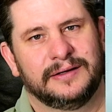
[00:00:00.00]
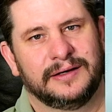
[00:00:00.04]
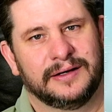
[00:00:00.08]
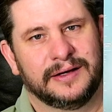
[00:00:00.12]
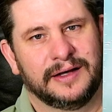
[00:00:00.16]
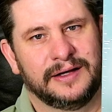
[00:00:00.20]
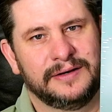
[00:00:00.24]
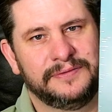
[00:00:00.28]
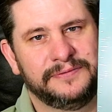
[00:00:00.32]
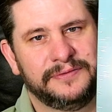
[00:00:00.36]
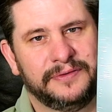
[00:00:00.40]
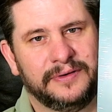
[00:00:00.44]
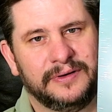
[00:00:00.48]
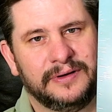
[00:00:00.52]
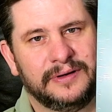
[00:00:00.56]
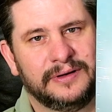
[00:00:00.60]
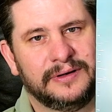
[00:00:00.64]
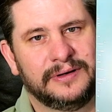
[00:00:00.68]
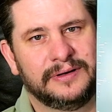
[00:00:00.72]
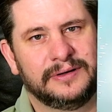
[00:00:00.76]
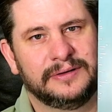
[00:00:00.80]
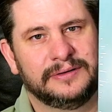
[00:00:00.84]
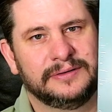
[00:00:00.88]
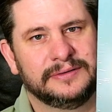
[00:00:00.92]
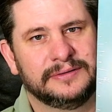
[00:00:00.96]
Again
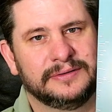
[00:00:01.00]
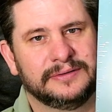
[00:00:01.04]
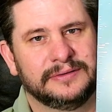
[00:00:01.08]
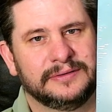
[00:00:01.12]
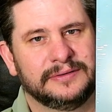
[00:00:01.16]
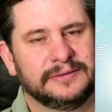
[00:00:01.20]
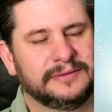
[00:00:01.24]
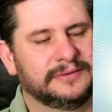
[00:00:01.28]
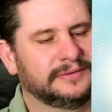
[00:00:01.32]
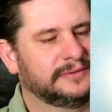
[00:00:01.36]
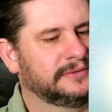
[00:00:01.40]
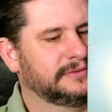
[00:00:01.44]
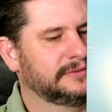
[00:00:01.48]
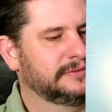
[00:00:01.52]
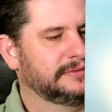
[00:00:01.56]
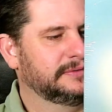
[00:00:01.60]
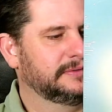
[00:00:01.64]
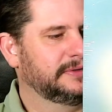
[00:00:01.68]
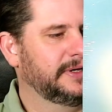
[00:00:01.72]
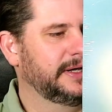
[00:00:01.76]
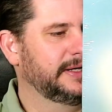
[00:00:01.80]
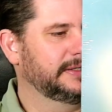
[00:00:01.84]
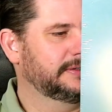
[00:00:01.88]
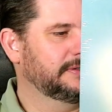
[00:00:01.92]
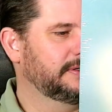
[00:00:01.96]
for
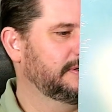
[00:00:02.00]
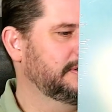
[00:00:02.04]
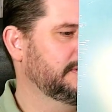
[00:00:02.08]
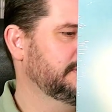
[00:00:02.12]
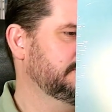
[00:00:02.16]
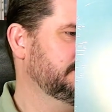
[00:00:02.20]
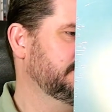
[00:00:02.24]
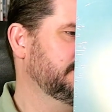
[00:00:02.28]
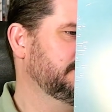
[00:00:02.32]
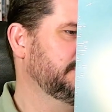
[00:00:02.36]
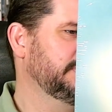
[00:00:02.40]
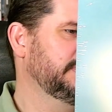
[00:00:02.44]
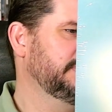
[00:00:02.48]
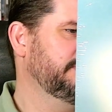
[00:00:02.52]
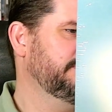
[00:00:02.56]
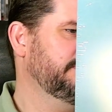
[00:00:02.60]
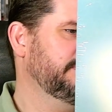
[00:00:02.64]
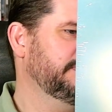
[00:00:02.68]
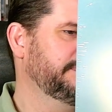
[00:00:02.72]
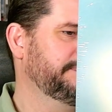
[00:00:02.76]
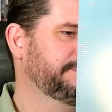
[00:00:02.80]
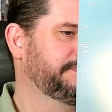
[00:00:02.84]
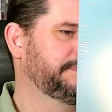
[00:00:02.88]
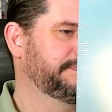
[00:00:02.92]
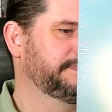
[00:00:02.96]
$8, I believe.
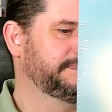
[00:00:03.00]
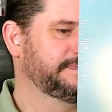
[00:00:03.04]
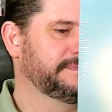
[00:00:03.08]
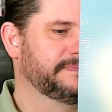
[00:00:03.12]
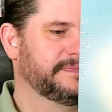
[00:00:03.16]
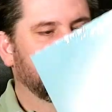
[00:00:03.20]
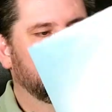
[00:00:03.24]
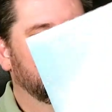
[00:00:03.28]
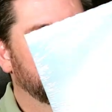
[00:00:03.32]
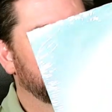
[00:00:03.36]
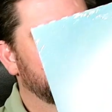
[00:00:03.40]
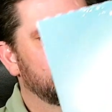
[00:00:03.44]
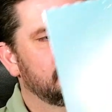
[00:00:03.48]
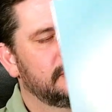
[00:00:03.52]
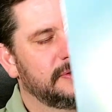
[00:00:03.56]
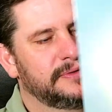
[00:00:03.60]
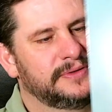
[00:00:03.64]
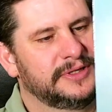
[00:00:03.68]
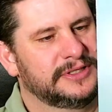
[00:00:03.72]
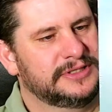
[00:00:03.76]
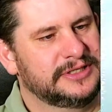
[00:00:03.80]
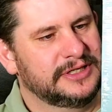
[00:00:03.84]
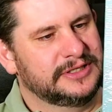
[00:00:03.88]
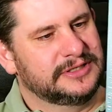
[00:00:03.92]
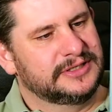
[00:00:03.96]
So
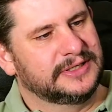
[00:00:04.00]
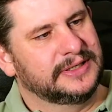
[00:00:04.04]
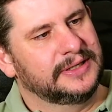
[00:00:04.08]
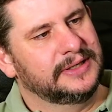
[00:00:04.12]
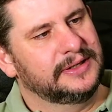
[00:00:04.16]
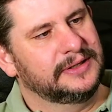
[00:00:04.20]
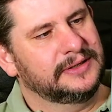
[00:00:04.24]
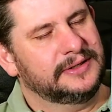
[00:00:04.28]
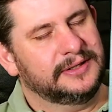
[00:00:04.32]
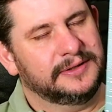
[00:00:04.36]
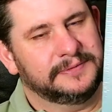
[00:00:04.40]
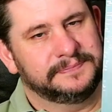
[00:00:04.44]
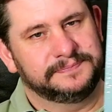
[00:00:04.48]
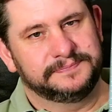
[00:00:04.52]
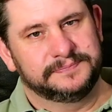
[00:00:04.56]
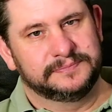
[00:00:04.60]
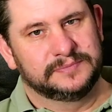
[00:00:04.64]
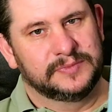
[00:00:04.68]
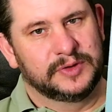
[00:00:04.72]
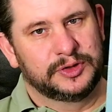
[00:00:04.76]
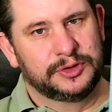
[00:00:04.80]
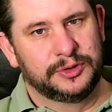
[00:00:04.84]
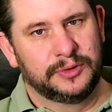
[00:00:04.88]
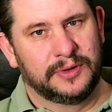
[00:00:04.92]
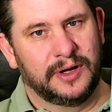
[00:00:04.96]
this is sealed.
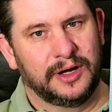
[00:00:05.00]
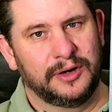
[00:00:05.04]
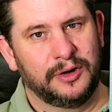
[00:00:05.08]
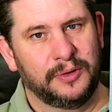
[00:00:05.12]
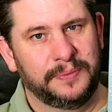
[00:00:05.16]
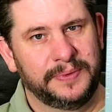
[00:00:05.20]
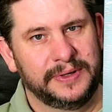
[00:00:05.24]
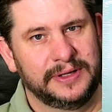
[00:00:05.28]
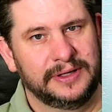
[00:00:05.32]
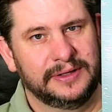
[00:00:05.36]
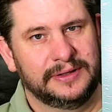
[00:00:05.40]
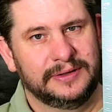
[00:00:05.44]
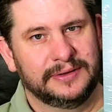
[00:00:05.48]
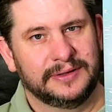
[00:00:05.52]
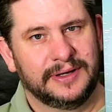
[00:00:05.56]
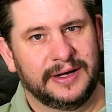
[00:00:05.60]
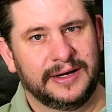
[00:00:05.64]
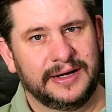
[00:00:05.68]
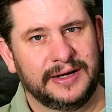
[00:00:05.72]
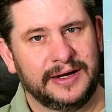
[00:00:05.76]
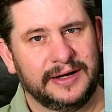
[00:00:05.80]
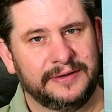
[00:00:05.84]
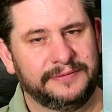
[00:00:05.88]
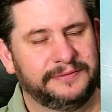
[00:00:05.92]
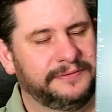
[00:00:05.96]
Should I open it?
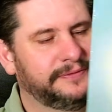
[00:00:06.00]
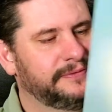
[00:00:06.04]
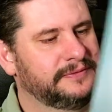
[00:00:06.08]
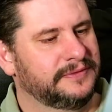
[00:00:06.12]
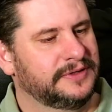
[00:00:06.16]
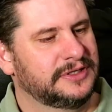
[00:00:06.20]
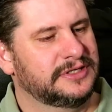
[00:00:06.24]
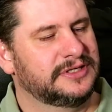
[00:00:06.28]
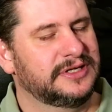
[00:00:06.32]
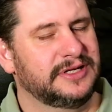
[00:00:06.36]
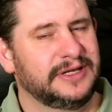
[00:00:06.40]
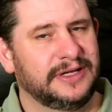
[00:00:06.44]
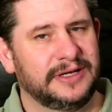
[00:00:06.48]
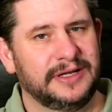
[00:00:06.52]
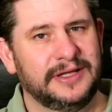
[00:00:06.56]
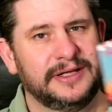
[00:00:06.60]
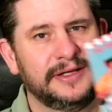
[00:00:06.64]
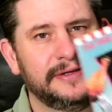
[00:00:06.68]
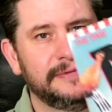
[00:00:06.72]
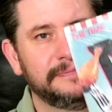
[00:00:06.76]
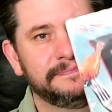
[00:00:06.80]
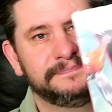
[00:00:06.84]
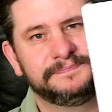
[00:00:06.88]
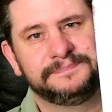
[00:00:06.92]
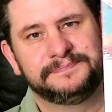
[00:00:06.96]
I have the
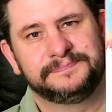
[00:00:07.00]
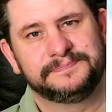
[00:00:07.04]
CD.